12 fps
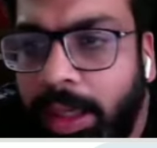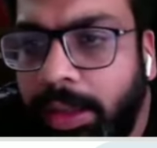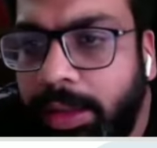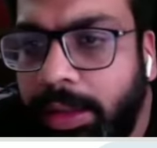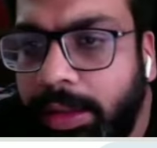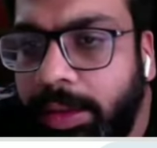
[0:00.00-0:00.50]

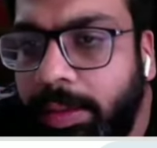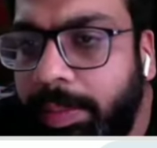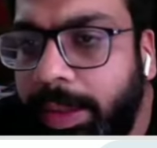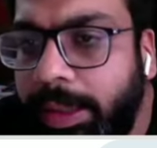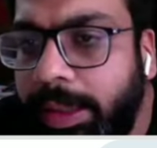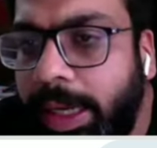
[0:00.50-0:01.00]
the
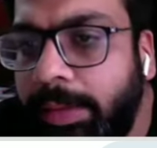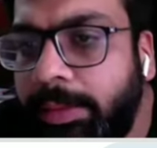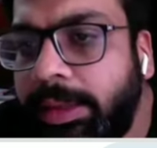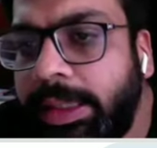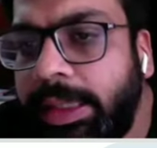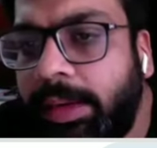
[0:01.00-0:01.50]
Pradhan
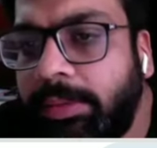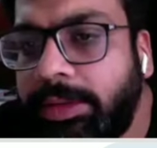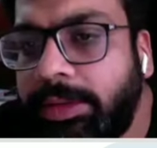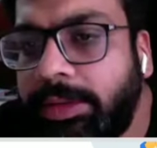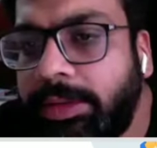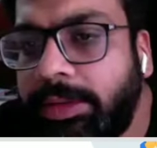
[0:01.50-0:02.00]
Mantri Gram
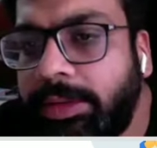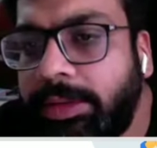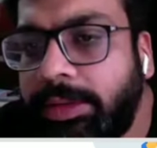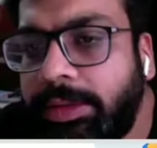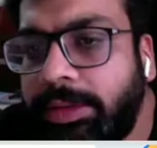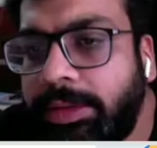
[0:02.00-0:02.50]
Sadak
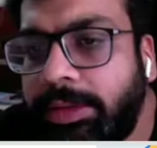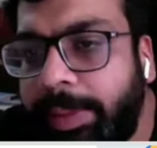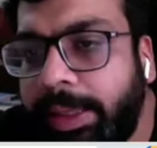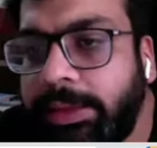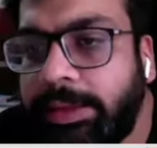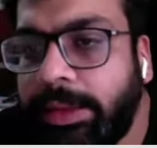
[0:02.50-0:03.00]
Yojana
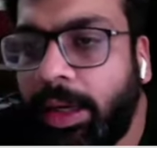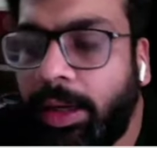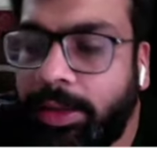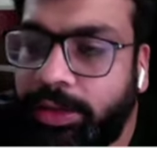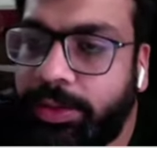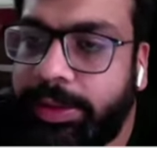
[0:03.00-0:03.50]
depends.
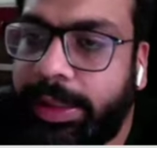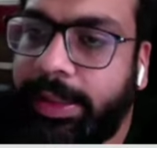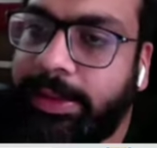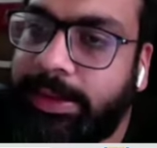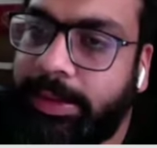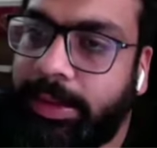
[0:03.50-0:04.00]
So there
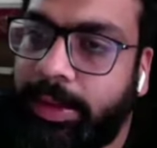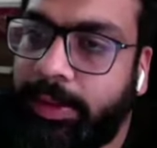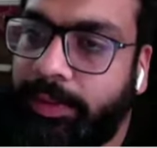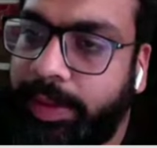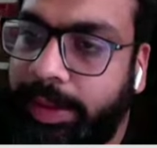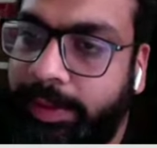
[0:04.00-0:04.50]
is
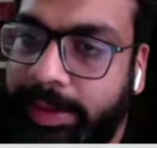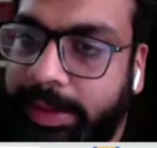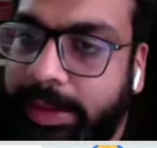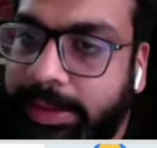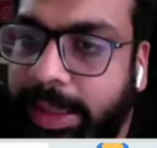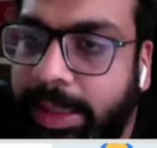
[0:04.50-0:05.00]
whether
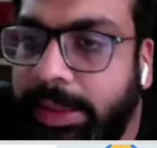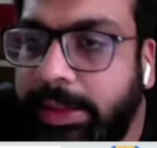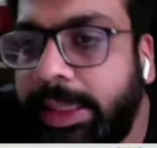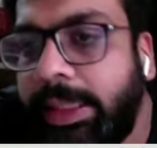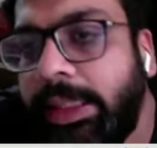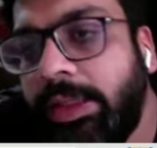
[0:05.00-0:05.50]
it is central
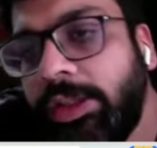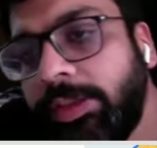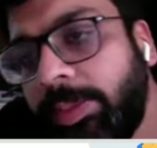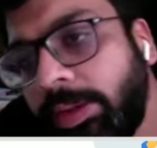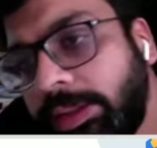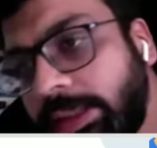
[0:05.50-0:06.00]
sector or
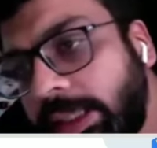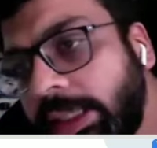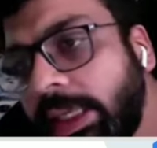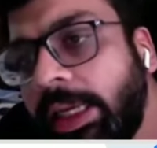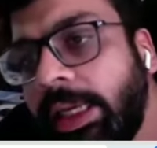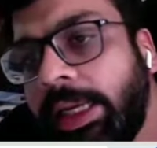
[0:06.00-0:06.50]
sponsored,
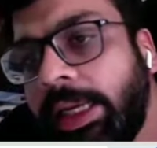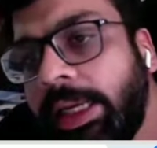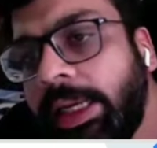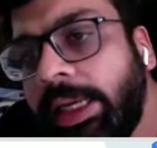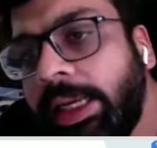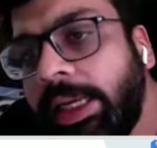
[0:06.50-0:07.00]
it
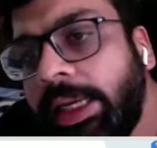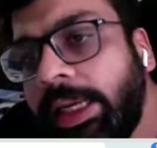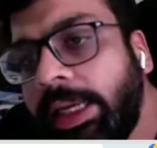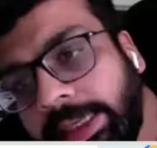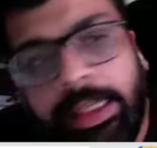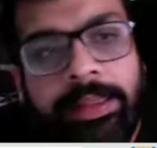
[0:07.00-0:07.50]
is
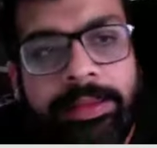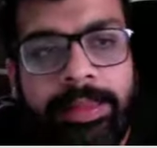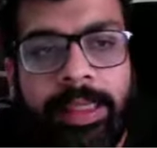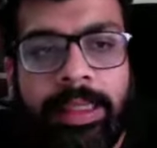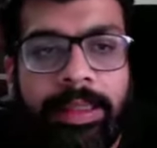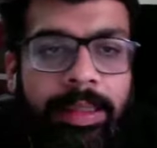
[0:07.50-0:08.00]
a
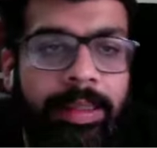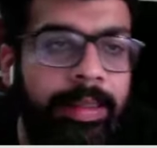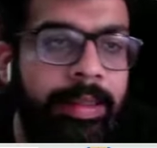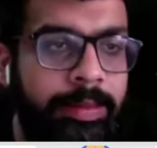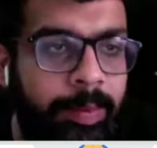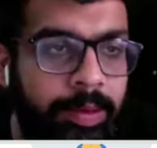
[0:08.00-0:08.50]
centrally
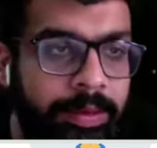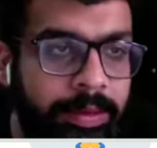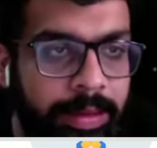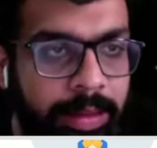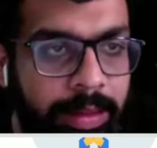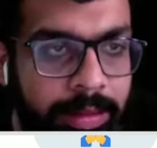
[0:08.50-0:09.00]

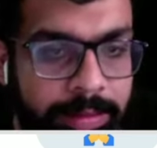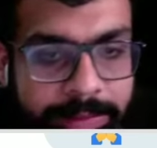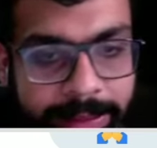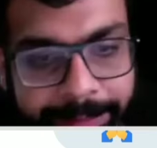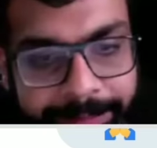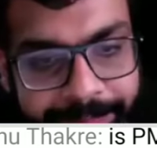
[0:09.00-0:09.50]
sponsored
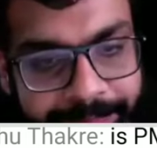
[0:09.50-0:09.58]
scheme.